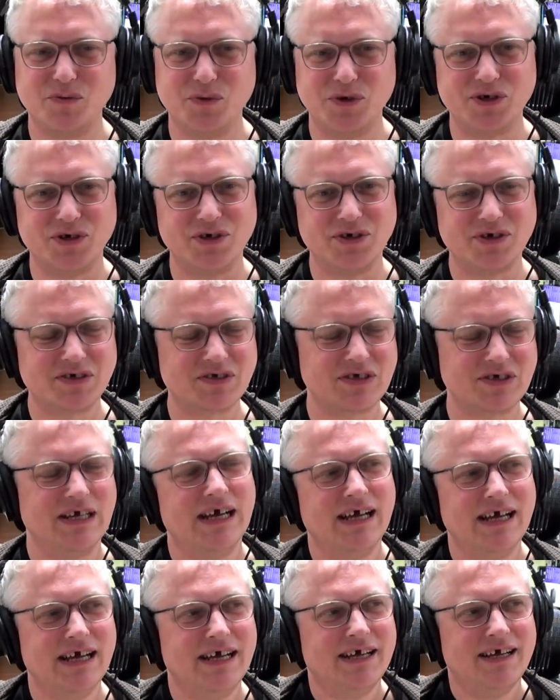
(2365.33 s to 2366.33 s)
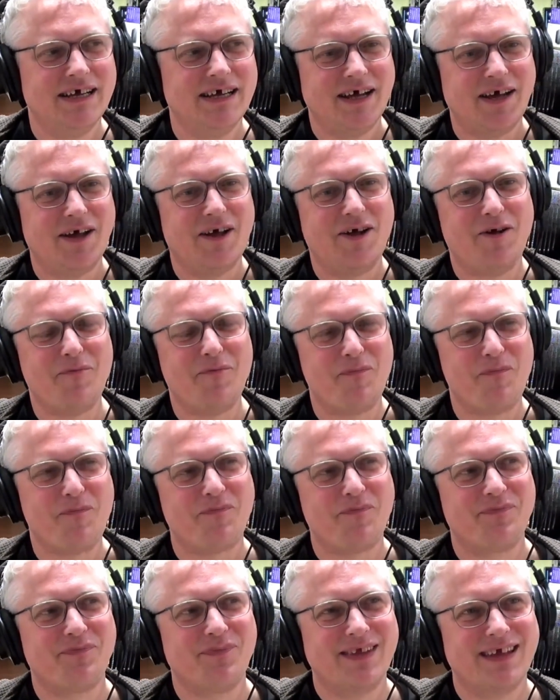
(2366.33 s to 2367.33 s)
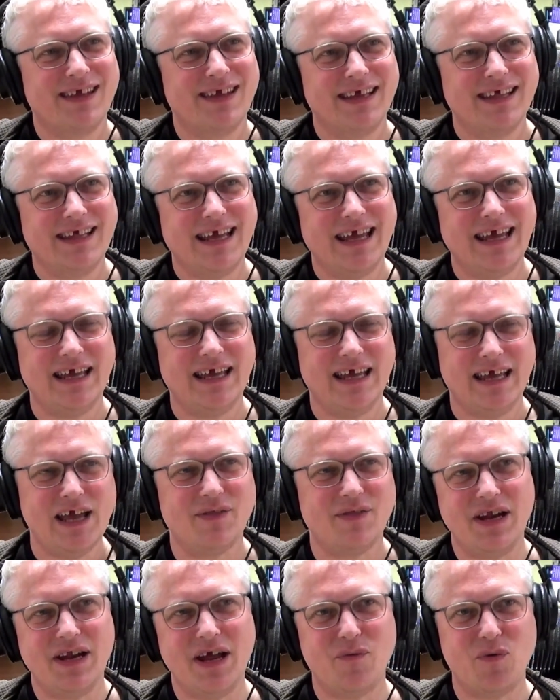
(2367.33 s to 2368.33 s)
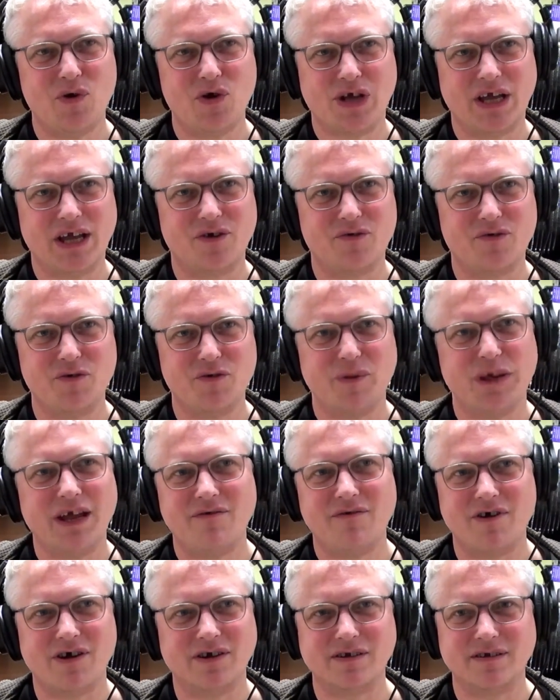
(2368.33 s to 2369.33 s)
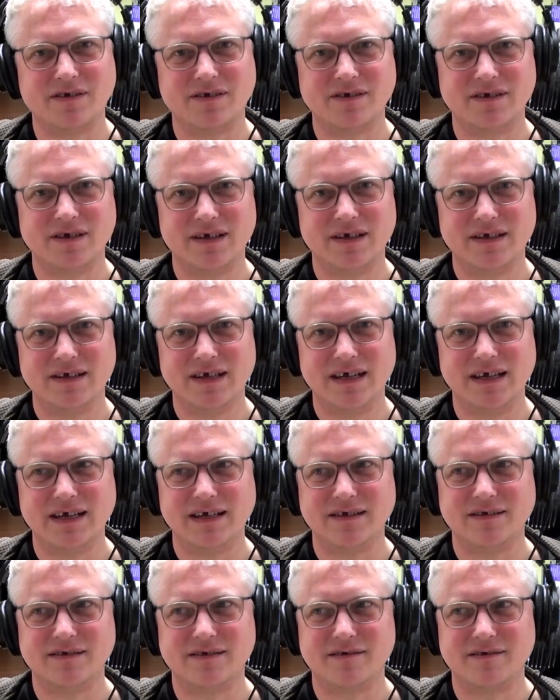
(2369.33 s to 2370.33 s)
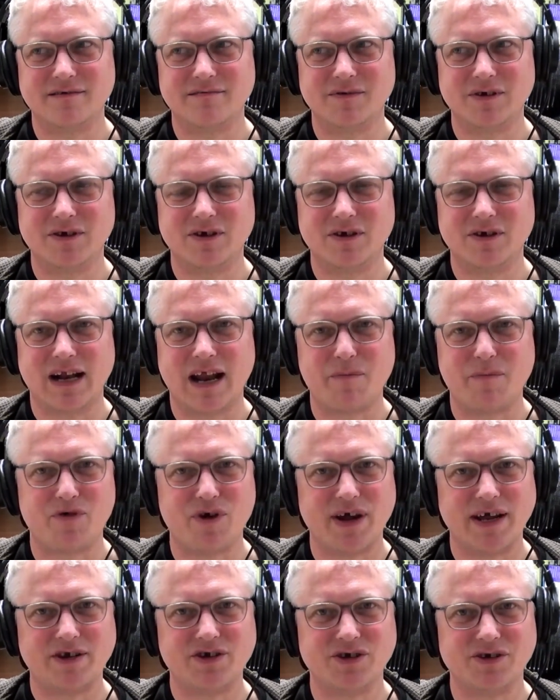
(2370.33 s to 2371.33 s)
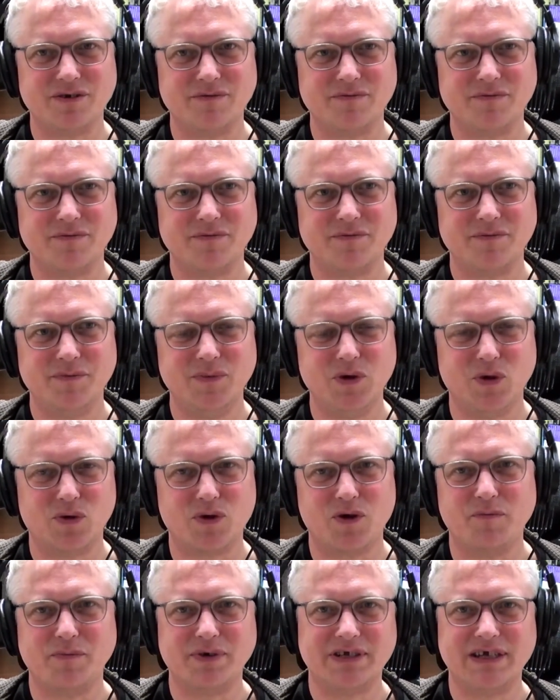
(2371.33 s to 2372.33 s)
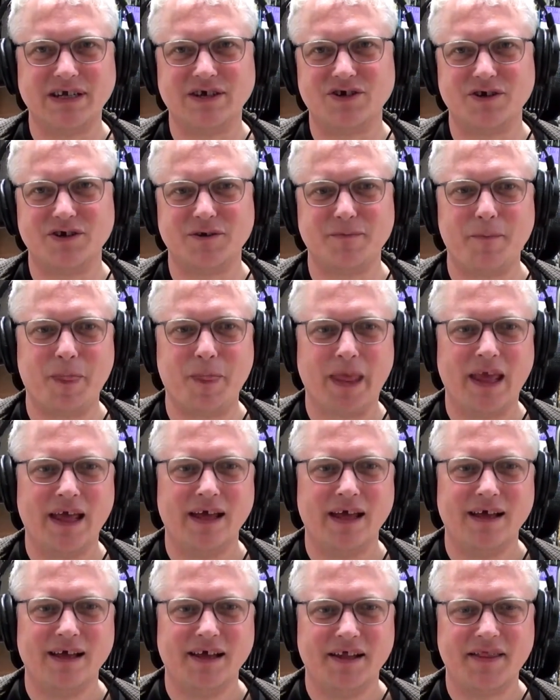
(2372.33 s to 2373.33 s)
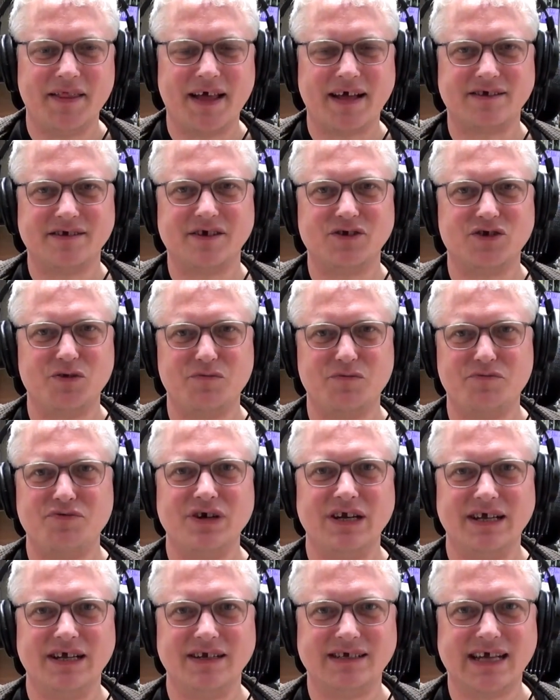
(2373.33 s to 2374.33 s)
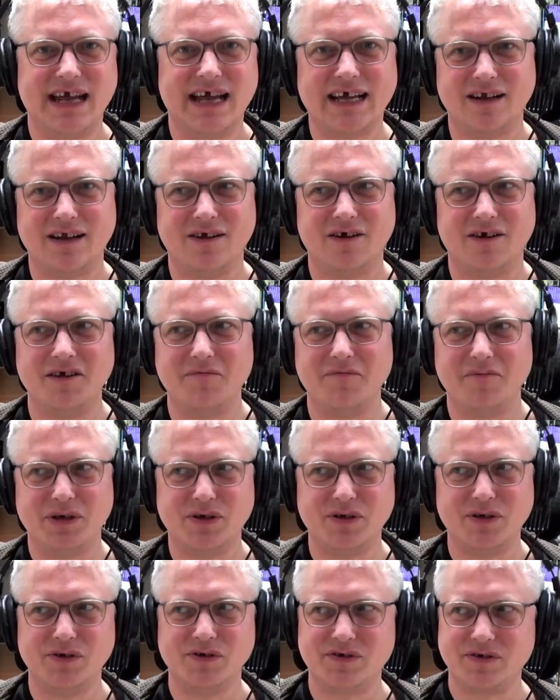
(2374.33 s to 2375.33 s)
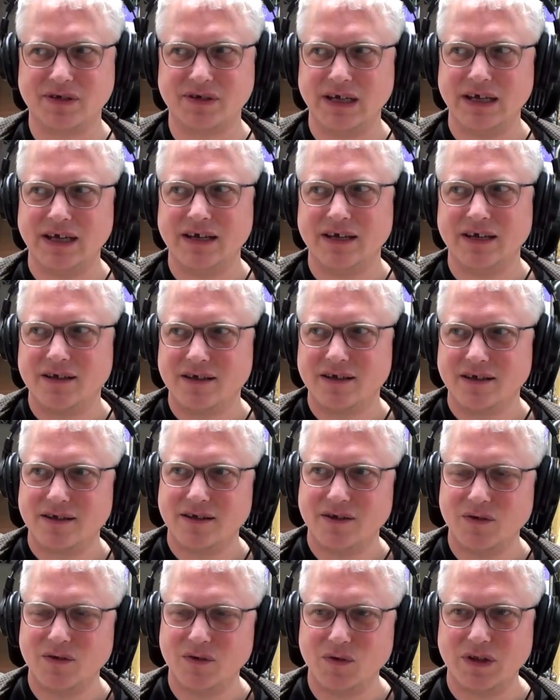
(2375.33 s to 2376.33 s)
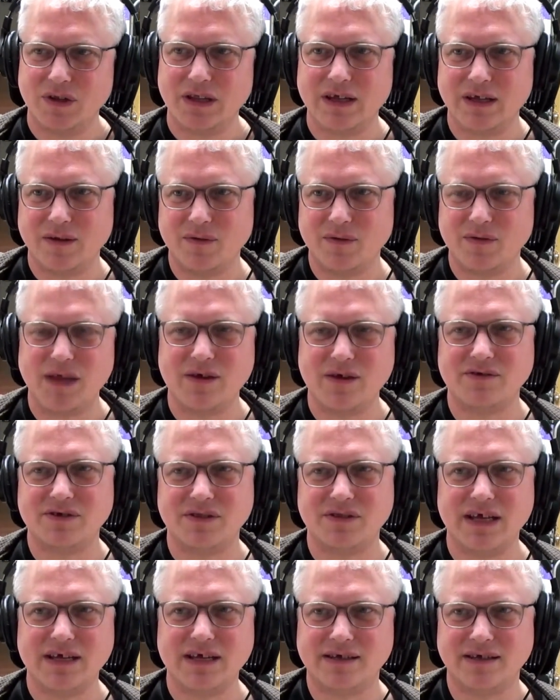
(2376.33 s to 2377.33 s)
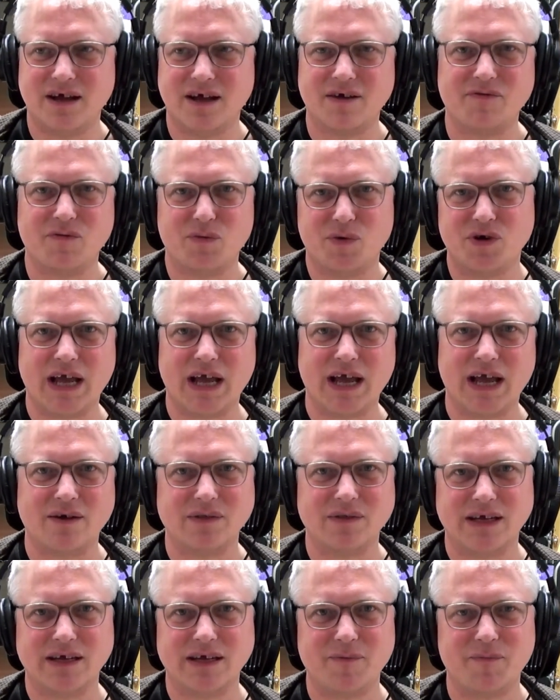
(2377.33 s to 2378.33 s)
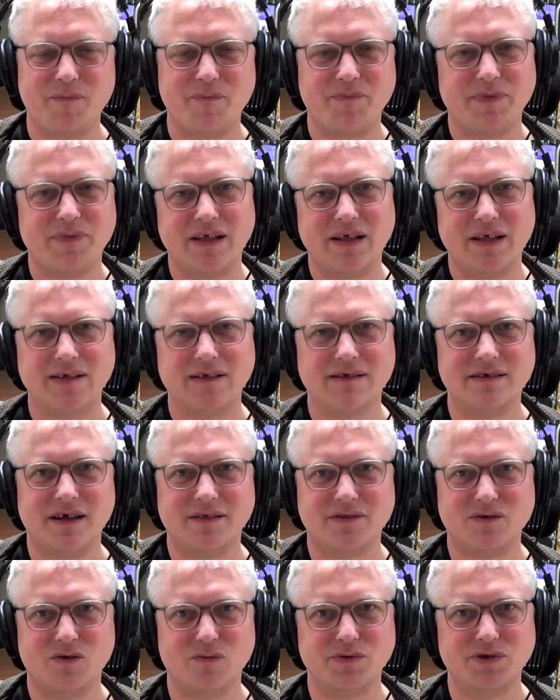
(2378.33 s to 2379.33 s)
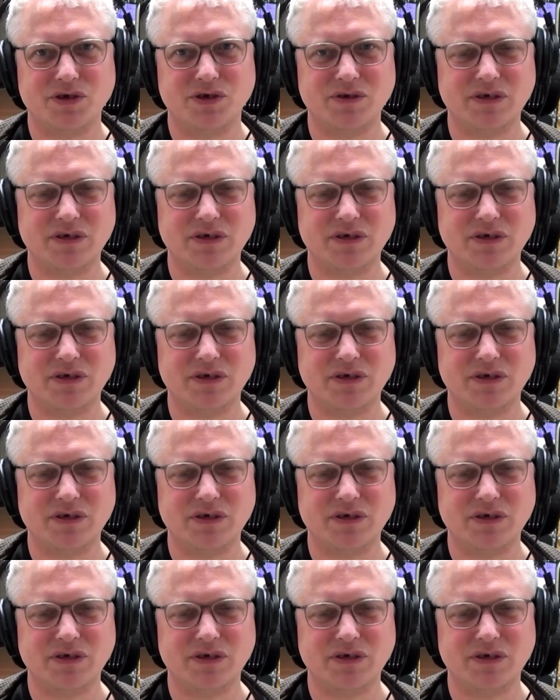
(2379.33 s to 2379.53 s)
The networking group he runs is collaboration, not competition. And that's such a brilliant tagline, because there's enough work out there and there's enough opportunities out there, because